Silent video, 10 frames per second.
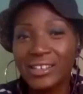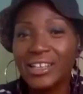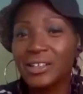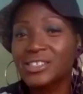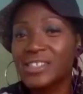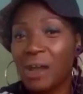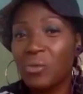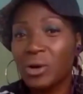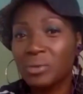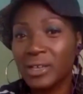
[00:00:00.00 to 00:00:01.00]
yeah, because that
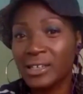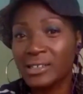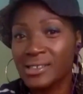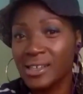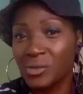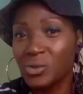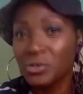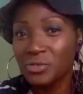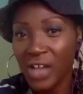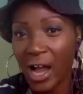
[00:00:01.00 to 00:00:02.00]
one place, the
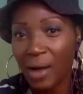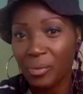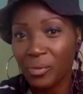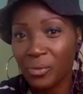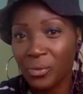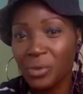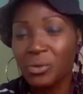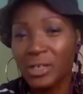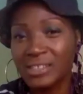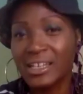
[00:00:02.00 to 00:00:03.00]
rooftop, we
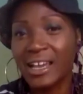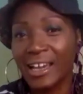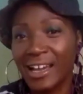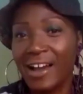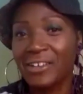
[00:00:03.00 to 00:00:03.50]
wanted to hang out up